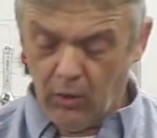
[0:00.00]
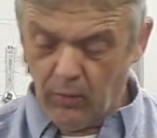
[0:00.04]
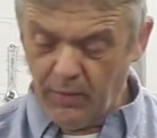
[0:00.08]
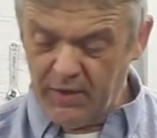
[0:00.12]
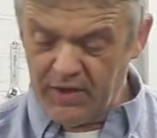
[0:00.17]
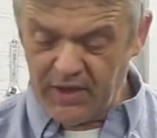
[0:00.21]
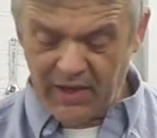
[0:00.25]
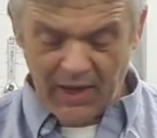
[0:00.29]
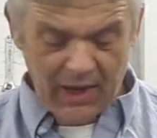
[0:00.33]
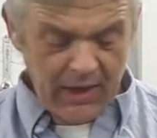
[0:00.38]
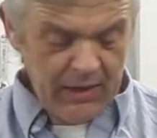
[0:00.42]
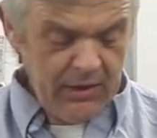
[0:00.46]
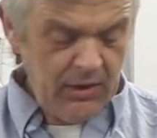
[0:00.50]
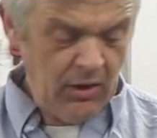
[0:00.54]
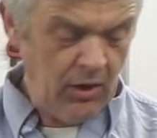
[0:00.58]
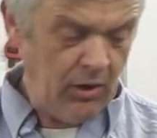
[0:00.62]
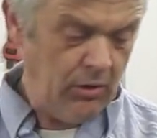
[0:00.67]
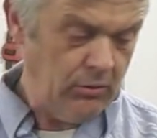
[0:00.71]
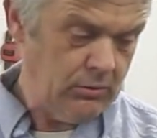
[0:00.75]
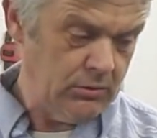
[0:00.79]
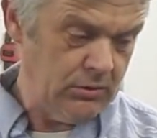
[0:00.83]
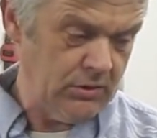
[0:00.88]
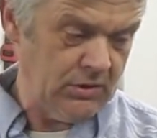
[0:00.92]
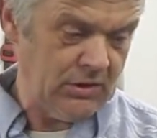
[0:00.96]
We can
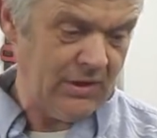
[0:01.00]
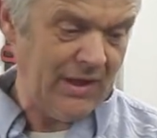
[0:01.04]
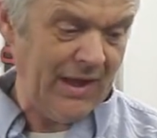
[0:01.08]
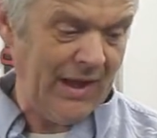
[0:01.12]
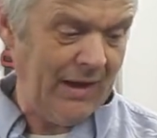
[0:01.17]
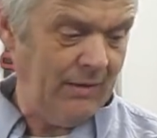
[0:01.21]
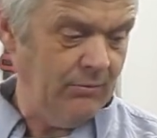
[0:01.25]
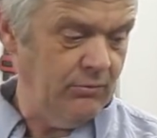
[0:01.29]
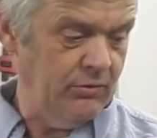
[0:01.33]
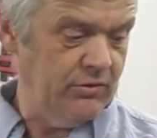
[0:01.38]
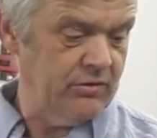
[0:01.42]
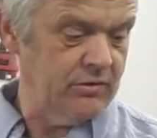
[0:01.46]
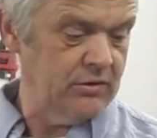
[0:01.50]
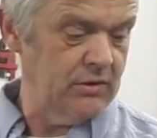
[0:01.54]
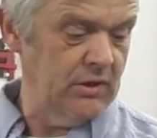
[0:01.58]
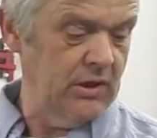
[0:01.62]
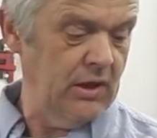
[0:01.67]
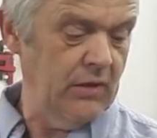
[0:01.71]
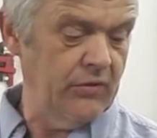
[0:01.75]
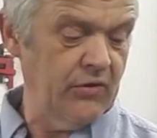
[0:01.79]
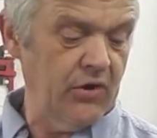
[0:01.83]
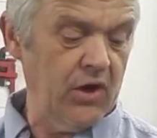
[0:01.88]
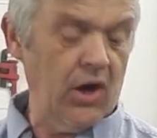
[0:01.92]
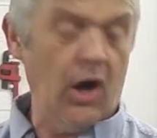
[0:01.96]
hold that with
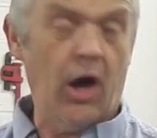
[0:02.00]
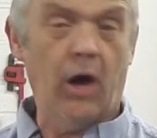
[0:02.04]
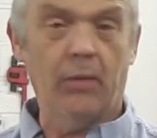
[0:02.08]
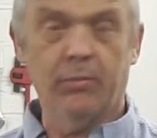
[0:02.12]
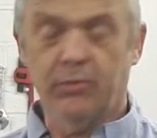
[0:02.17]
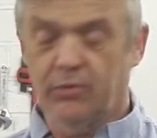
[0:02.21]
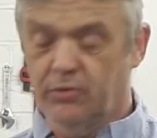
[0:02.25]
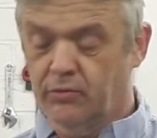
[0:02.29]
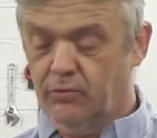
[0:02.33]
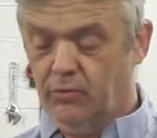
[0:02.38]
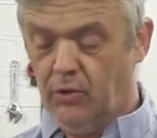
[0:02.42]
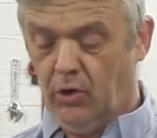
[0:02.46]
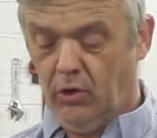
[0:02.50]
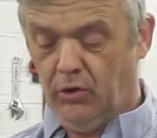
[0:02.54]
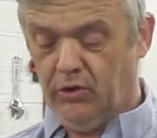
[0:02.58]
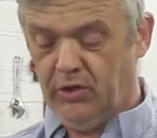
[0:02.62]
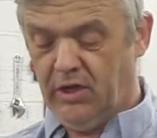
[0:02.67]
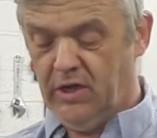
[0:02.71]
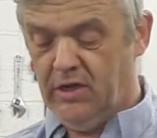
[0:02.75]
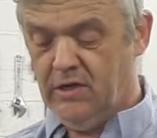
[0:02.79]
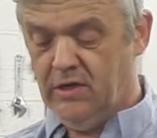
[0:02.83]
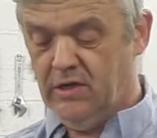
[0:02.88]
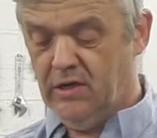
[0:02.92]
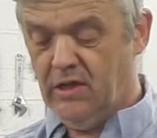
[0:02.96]
the, the carbon rod
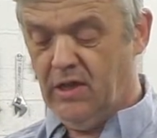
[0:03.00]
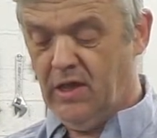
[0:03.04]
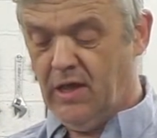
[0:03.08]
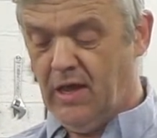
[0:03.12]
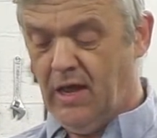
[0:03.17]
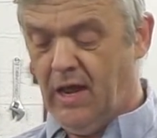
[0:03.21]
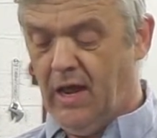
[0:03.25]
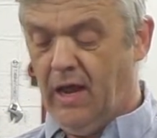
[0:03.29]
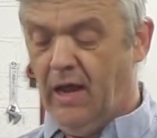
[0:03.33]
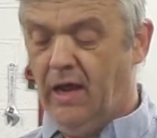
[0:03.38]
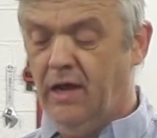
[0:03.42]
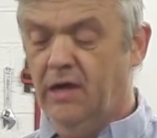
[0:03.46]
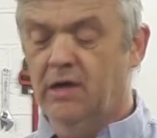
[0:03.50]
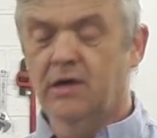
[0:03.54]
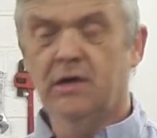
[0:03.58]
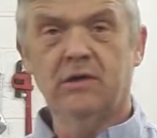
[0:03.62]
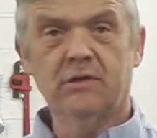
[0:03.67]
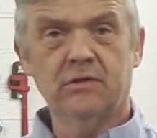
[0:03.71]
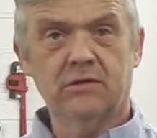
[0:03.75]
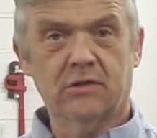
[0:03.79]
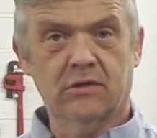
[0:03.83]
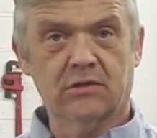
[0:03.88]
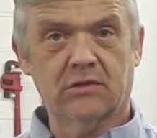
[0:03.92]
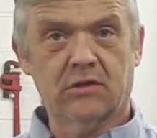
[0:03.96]
in there,
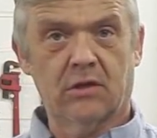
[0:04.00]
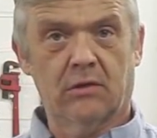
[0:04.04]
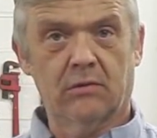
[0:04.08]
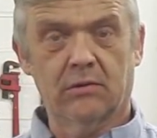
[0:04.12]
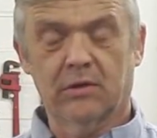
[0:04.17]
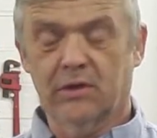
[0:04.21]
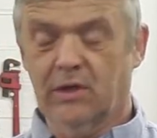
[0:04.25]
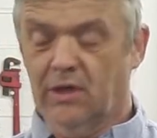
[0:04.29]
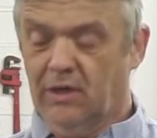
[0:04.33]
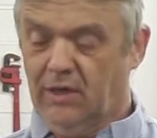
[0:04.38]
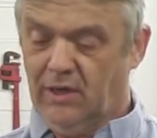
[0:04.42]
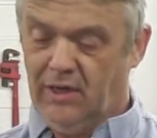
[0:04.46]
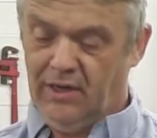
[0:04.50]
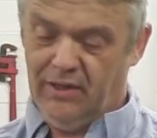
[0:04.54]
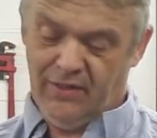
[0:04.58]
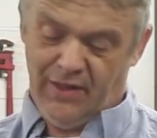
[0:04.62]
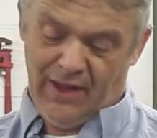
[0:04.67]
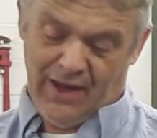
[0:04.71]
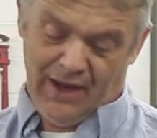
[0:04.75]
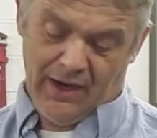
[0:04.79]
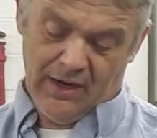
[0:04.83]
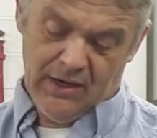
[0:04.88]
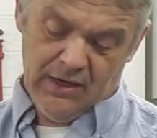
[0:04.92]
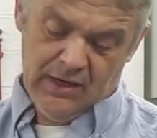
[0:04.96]
just holding it like
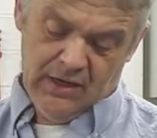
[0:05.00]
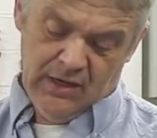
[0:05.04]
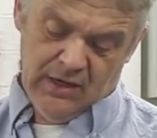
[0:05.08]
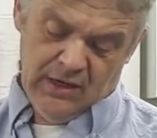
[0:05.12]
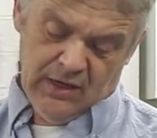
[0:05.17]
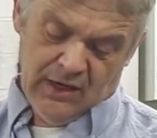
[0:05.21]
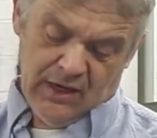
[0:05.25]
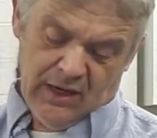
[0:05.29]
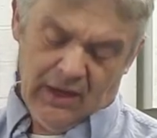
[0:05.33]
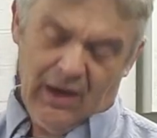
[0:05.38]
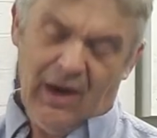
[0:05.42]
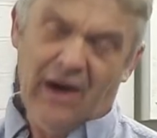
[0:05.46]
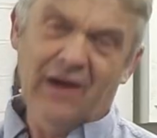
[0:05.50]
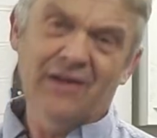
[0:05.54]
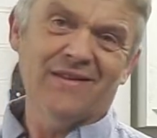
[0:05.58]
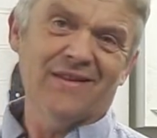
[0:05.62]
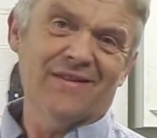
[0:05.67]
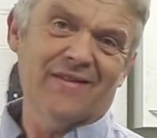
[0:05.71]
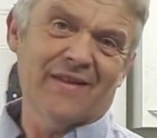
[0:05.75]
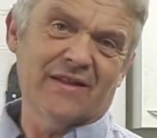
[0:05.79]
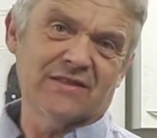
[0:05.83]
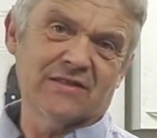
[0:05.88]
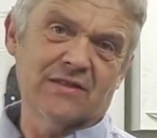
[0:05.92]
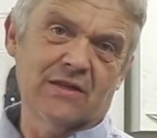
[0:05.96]
that. Uh, I
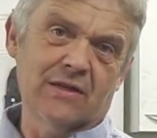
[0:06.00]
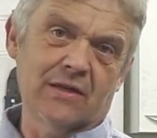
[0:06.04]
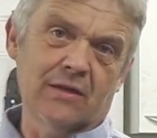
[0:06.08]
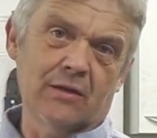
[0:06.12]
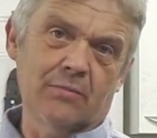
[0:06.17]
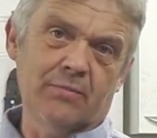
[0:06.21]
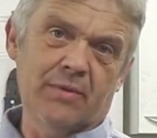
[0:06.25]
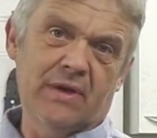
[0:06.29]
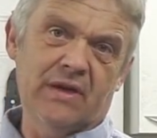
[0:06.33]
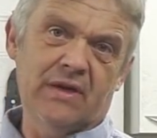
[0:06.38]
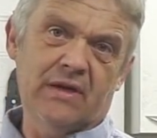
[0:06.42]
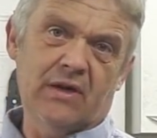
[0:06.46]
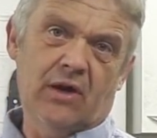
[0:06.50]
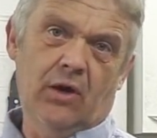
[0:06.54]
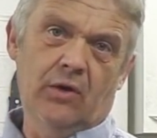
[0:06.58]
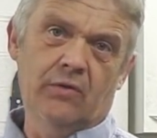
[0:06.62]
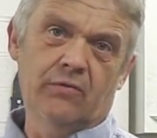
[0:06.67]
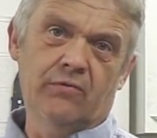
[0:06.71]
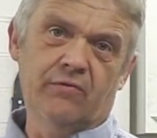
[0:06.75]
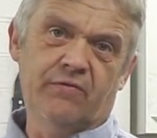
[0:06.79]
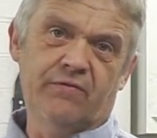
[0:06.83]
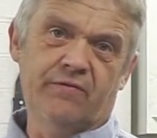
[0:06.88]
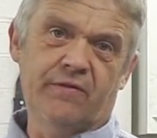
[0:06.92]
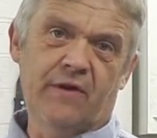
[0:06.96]
think that's a little bit
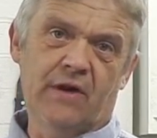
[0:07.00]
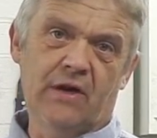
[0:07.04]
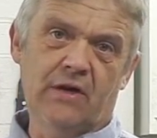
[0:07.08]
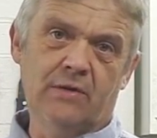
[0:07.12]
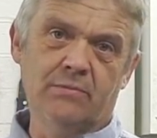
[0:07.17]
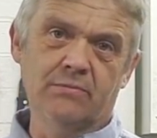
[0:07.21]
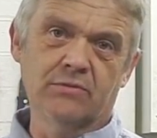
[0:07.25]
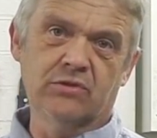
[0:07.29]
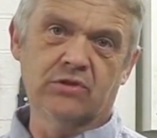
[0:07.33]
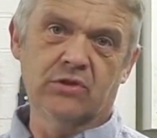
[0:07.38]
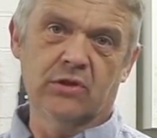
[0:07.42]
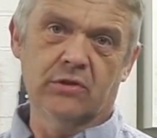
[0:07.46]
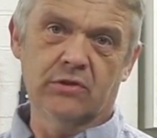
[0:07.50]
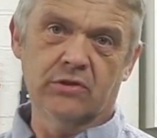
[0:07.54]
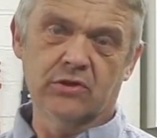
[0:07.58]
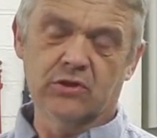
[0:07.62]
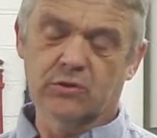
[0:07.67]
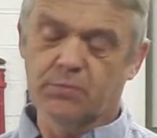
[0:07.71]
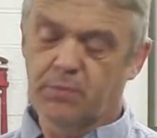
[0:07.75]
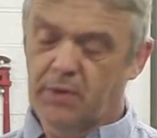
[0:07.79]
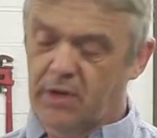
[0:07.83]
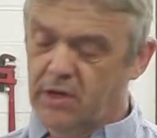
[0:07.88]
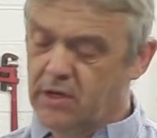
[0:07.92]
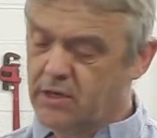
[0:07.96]
unfirm, so to
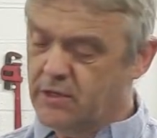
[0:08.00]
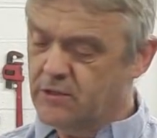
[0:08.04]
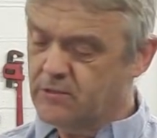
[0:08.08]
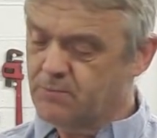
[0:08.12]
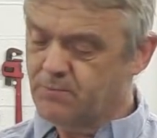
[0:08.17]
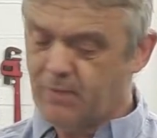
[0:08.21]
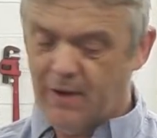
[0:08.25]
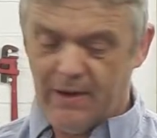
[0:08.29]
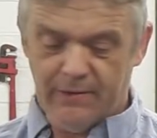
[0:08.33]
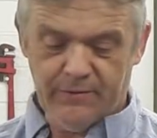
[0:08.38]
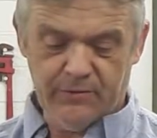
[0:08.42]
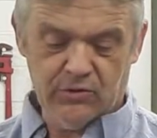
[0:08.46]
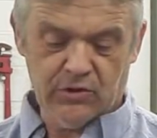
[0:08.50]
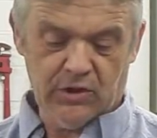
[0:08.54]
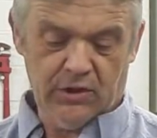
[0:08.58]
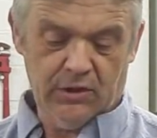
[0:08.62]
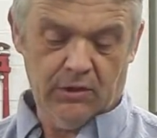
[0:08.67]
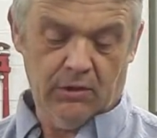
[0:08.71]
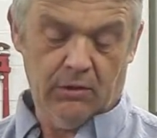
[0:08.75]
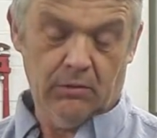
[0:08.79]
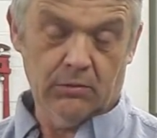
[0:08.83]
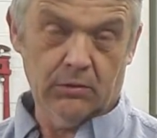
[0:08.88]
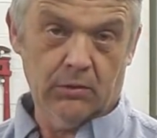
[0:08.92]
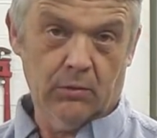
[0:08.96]
speak. It's better than trying
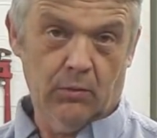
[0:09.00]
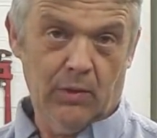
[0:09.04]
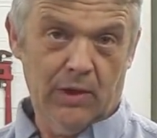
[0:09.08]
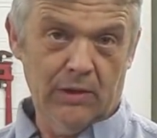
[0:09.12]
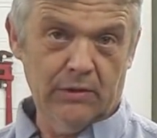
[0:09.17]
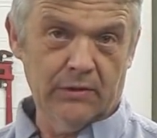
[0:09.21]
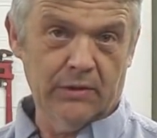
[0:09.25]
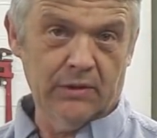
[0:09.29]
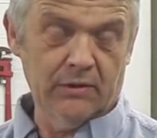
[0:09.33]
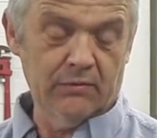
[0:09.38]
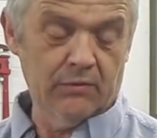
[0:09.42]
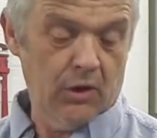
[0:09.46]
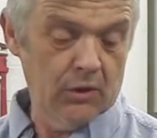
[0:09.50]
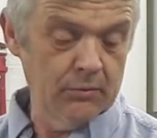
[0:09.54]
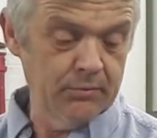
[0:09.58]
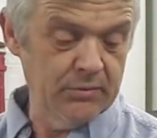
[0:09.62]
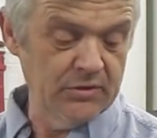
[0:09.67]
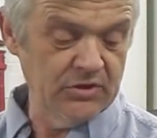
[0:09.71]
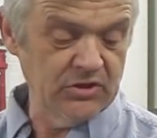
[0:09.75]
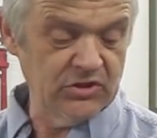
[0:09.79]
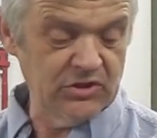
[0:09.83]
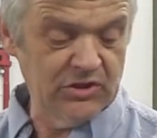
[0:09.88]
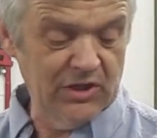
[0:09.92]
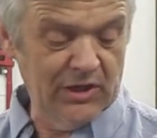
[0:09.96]
to hold a welding rod,
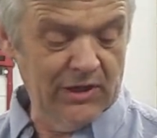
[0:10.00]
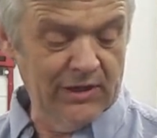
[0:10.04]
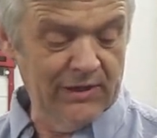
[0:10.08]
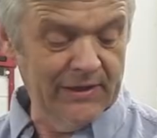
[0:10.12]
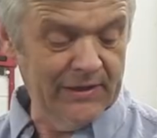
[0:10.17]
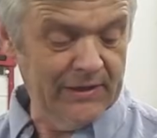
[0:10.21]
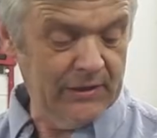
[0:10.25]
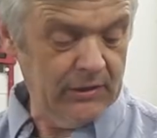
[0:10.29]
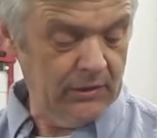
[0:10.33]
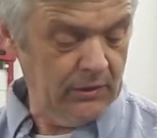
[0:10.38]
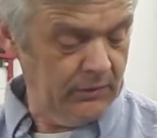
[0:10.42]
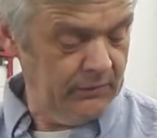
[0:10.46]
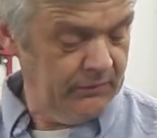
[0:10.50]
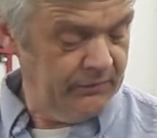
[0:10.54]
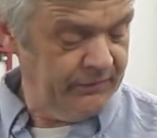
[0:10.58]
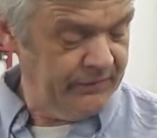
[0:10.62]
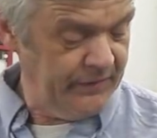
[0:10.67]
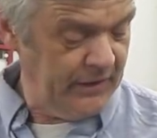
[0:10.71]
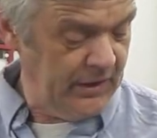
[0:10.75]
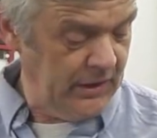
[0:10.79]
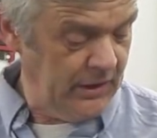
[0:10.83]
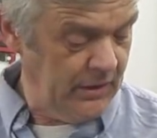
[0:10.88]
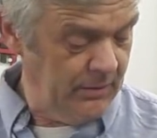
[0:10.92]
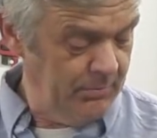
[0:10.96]
but still a little
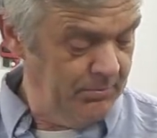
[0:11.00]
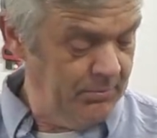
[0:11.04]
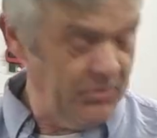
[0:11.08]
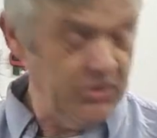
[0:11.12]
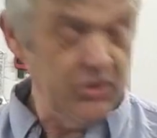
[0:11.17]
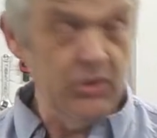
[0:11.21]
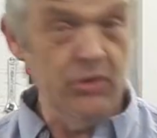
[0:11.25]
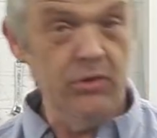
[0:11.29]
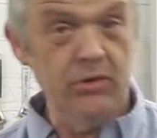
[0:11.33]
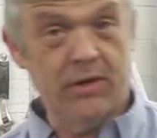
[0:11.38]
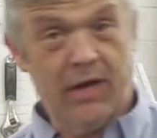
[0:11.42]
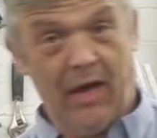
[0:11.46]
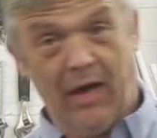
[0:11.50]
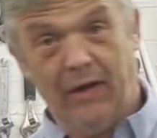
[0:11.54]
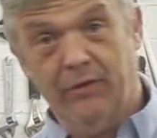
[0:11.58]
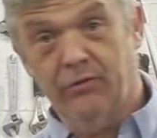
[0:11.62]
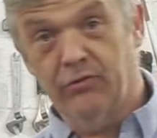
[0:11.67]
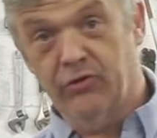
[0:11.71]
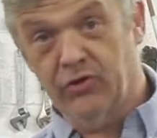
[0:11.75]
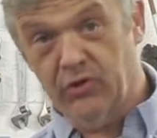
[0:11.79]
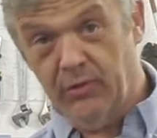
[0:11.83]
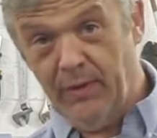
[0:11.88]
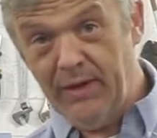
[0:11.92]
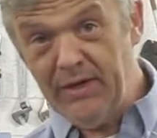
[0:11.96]
unfirm, but you
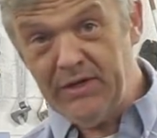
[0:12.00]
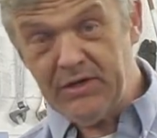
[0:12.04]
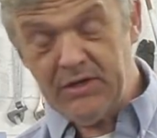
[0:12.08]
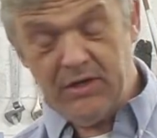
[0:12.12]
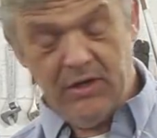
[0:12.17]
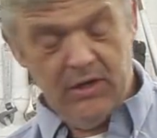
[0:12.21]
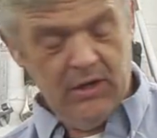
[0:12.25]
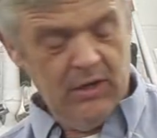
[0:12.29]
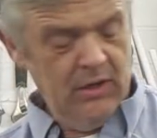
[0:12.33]
can do it.